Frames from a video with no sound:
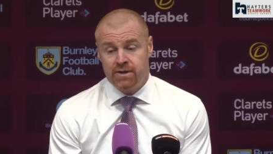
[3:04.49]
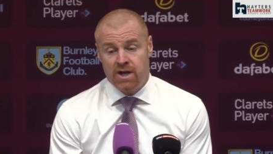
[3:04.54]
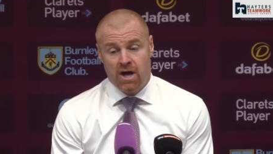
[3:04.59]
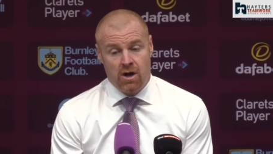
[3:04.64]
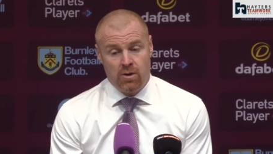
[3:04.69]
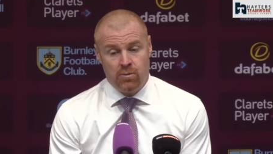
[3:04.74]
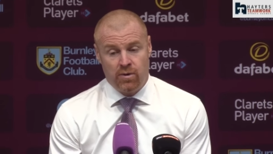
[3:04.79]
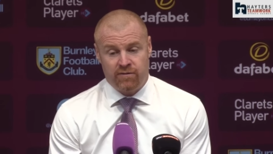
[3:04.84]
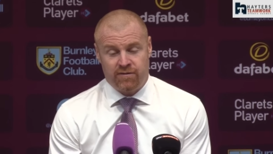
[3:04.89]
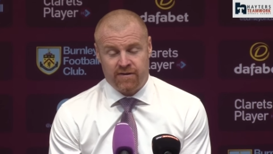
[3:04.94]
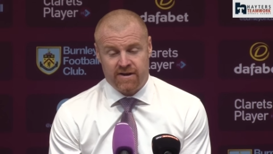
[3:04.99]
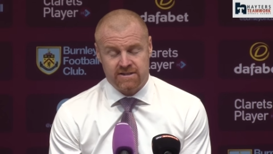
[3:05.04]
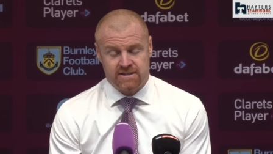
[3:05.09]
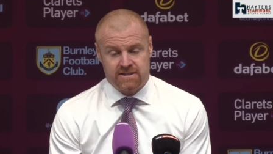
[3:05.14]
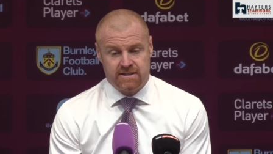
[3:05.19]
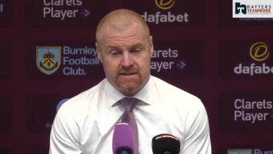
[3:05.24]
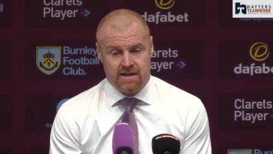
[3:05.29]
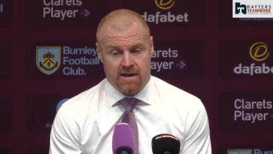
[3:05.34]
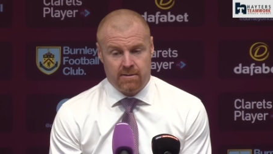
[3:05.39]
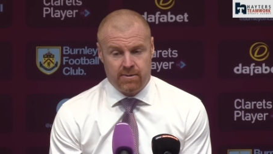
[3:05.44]
No, we
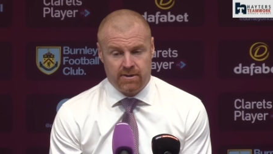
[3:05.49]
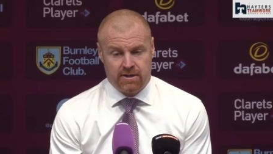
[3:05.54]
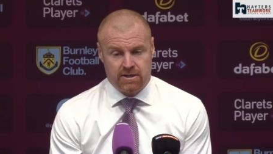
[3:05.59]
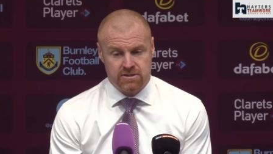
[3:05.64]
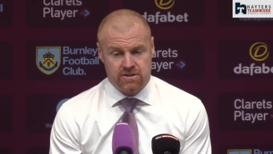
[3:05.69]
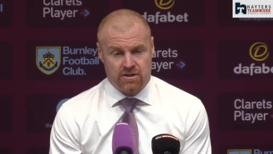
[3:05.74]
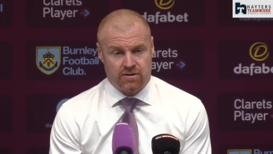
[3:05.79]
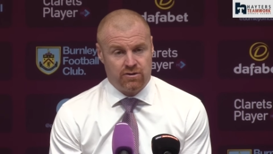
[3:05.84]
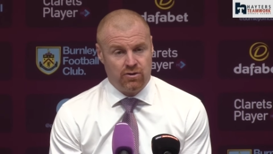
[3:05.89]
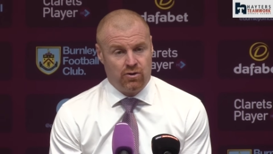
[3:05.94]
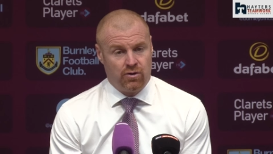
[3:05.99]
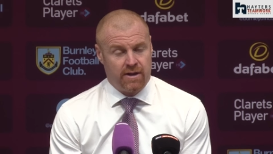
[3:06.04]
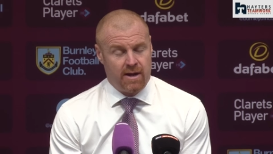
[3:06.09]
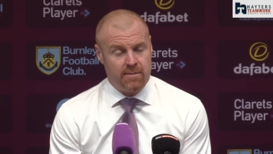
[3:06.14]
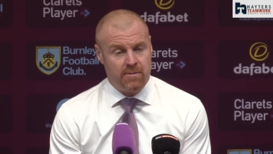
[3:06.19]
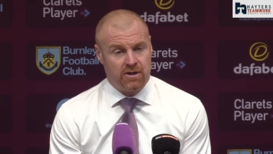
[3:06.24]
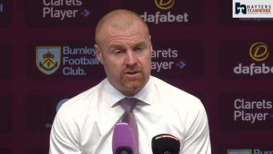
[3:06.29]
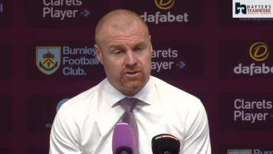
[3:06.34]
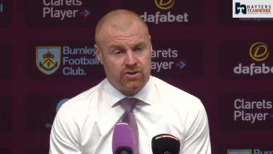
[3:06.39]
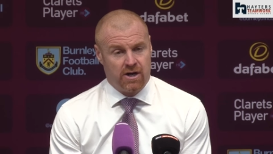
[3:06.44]
fancied that, because I thought they
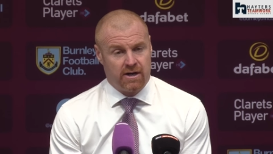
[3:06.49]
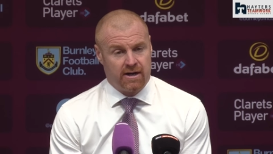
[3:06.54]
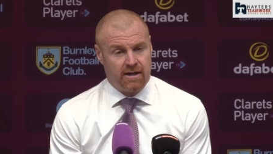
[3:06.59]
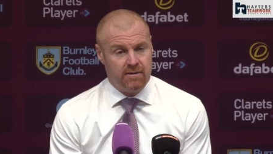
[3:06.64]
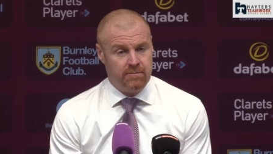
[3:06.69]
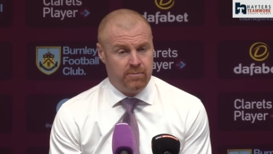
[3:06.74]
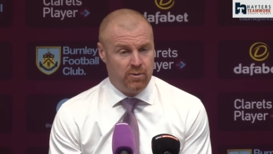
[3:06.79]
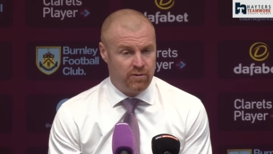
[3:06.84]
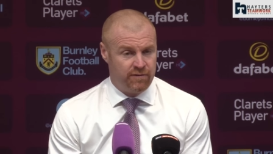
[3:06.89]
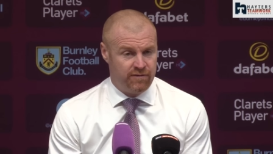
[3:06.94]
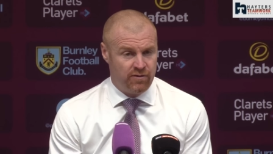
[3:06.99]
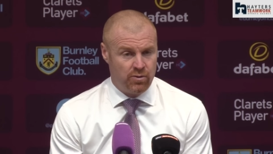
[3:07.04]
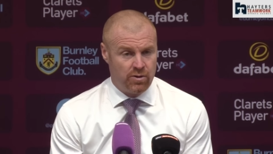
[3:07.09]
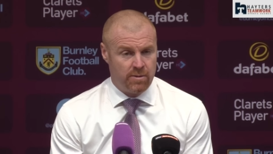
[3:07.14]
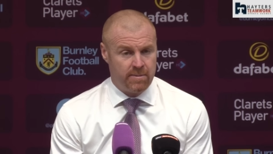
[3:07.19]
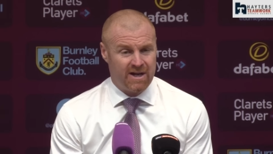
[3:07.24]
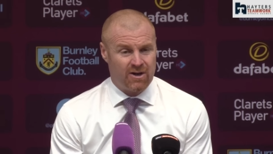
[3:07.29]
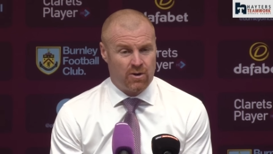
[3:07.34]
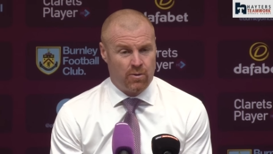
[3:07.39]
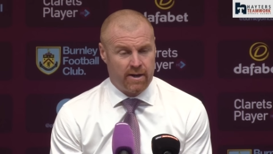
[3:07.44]
might try and get the ball forward
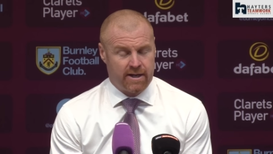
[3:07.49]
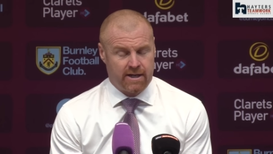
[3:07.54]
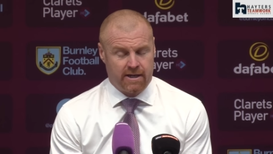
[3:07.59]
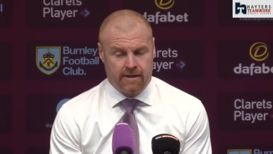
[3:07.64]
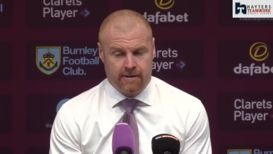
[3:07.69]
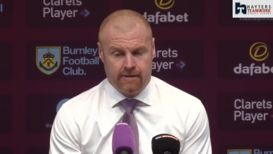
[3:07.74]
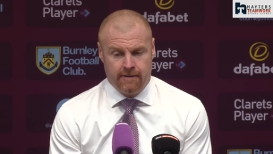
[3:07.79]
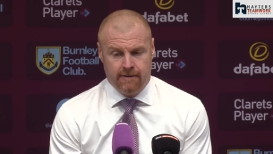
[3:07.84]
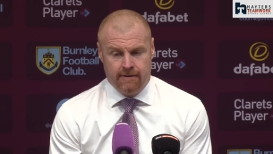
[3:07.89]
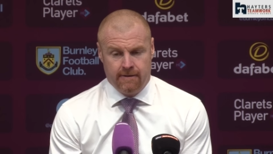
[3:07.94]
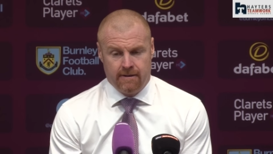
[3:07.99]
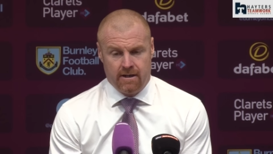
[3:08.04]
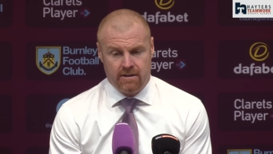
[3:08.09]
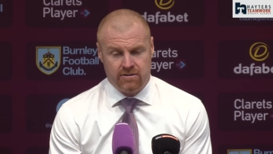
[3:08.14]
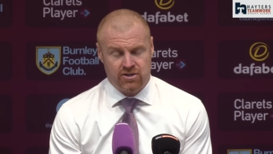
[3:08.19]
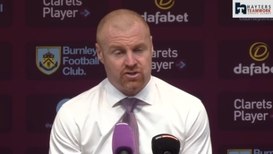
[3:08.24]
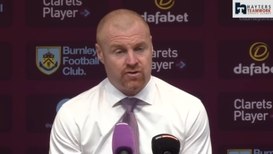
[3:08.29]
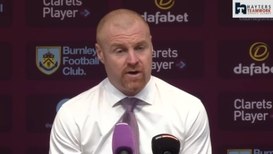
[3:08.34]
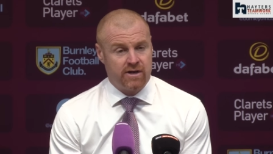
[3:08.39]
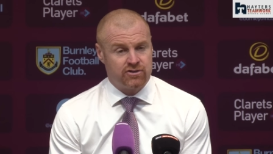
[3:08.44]
a bit quicker
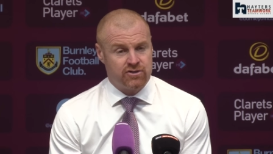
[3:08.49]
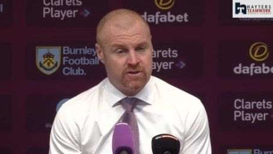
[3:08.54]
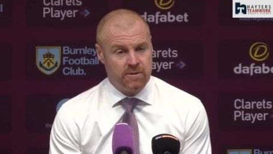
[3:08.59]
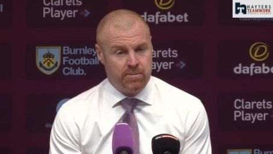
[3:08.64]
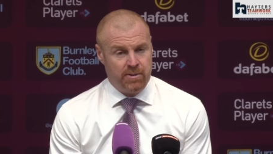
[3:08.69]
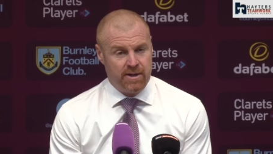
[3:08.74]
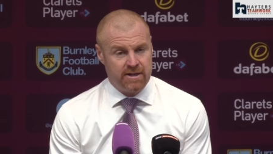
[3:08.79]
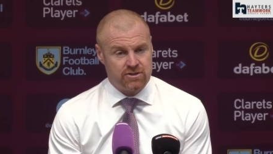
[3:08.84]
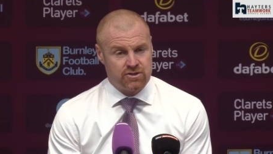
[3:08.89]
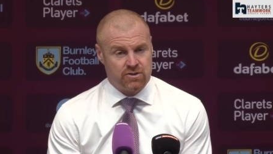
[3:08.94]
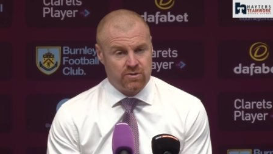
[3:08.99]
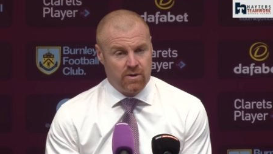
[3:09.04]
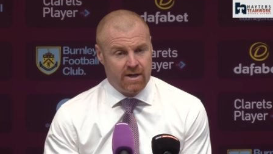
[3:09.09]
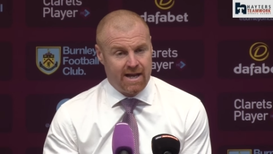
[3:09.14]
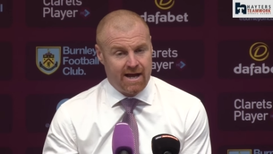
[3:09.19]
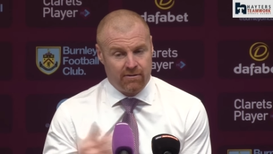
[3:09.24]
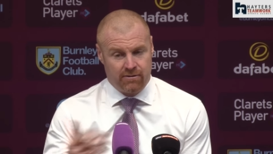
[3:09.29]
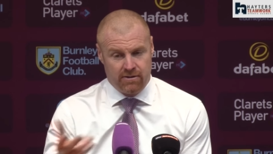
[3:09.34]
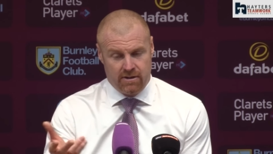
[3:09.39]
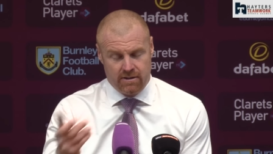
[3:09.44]
and stretch the pitch to
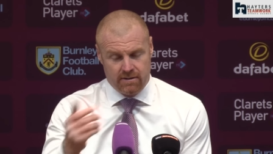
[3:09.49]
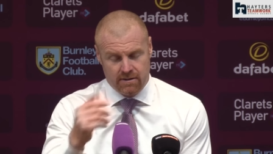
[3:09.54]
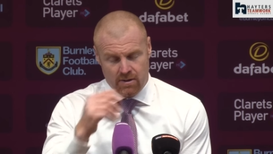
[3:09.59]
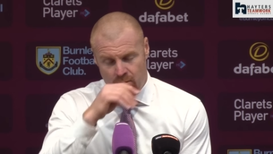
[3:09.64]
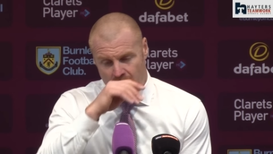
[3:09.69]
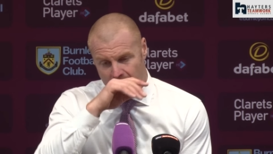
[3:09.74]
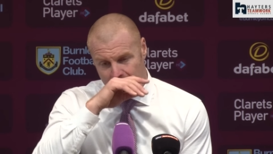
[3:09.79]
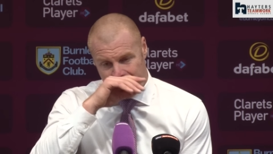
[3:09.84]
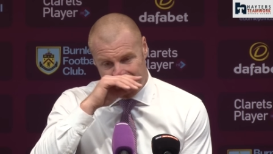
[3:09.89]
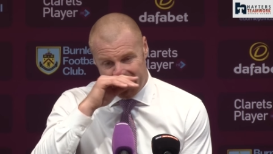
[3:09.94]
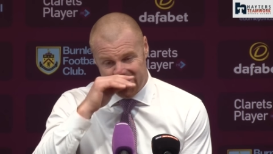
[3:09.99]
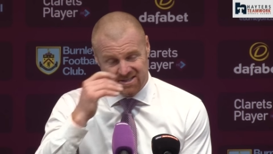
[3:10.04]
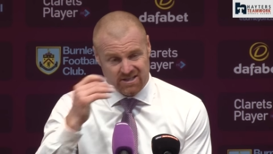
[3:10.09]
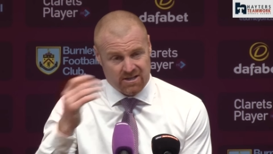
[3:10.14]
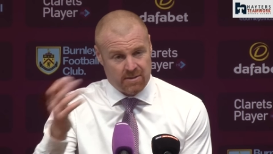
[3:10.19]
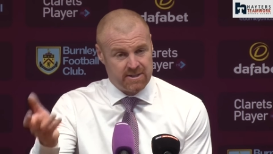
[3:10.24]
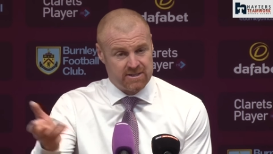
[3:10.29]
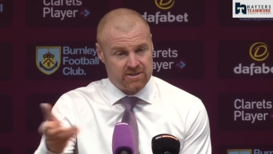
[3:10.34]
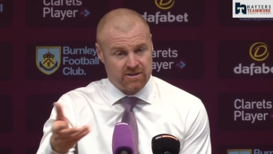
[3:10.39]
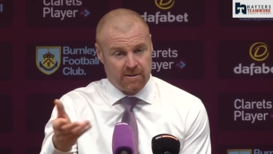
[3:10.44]
allow the, the wide players to
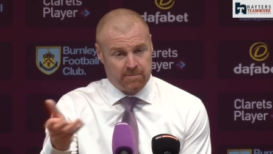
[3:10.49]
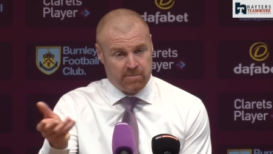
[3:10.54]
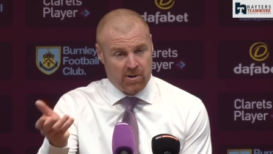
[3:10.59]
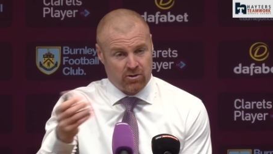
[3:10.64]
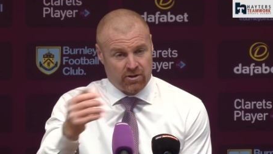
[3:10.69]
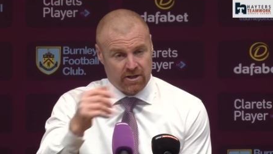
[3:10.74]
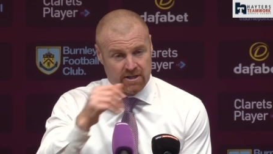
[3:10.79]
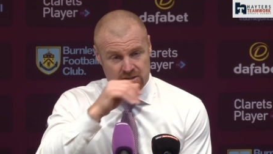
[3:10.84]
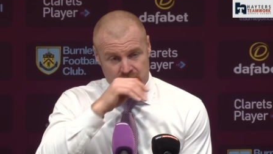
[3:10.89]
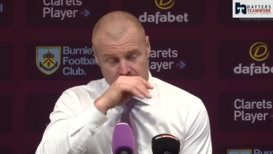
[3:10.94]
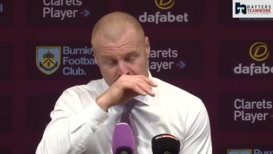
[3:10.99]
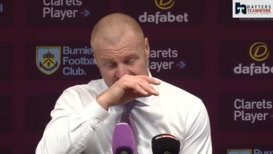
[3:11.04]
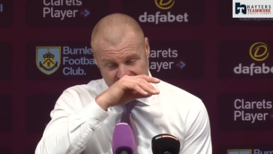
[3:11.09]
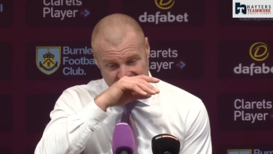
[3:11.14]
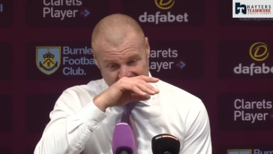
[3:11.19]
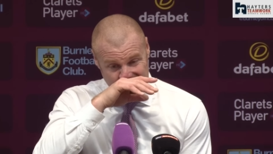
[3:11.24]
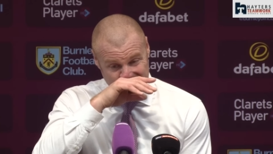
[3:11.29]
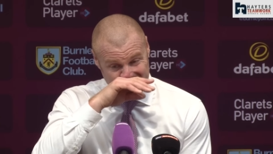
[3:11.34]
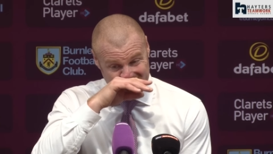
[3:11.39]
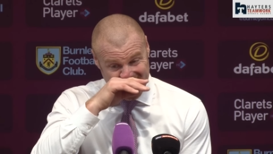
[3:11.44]
come into the pockets, which
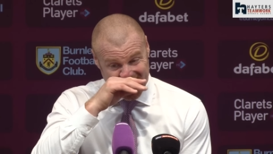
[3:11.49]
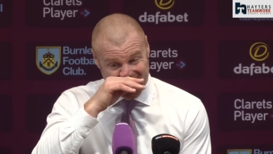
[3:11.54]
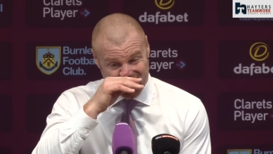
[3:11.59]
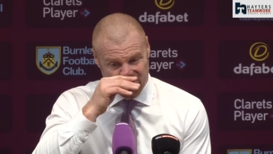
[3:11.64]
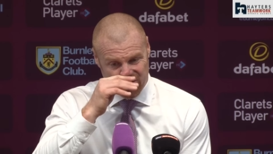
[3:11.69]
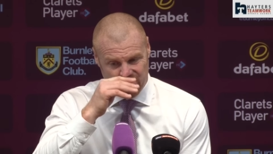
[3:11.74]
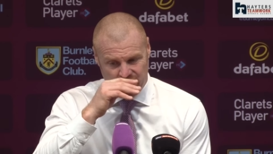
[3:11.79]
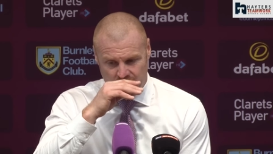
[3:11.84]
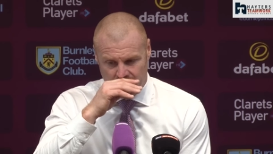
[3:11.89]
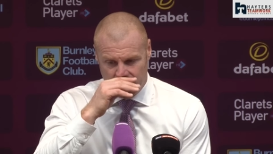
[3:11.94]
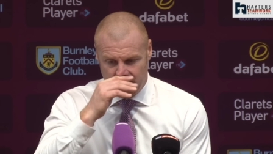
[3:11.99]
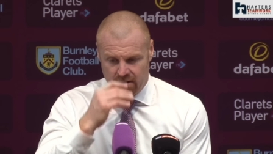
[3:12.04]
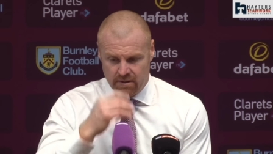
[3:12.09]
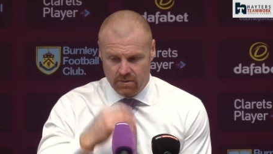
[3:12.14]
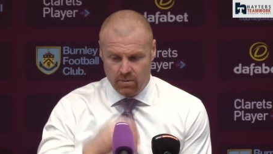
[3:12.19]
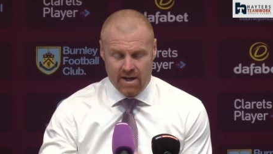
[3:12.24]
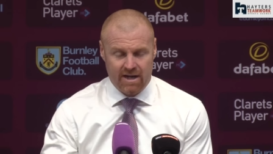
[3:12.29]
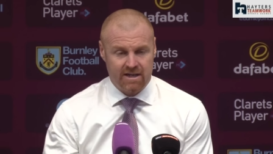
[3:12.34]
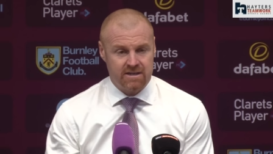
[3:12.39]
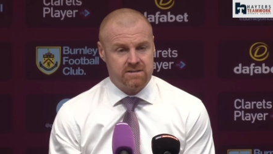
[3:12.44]
they, which they do
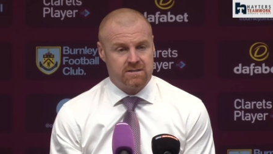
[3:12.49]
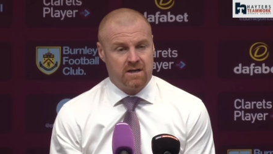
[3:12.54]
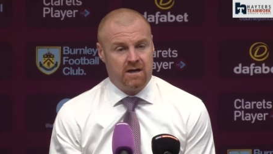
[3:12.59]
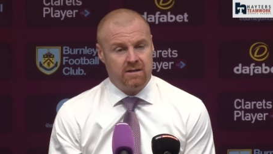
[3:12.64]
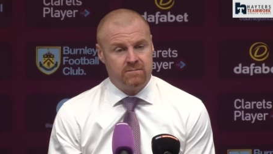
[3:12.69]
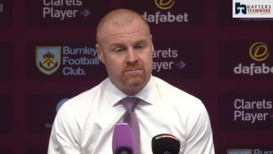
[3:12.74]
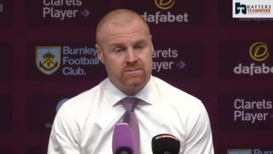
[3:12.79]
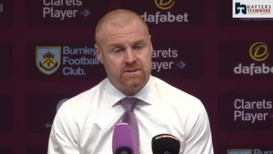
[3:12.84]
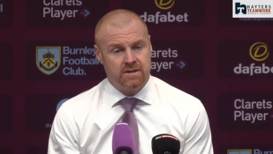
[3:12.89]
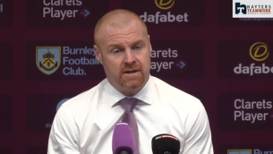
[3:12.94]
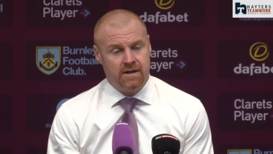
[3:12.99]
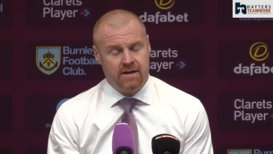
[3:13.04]
well at times.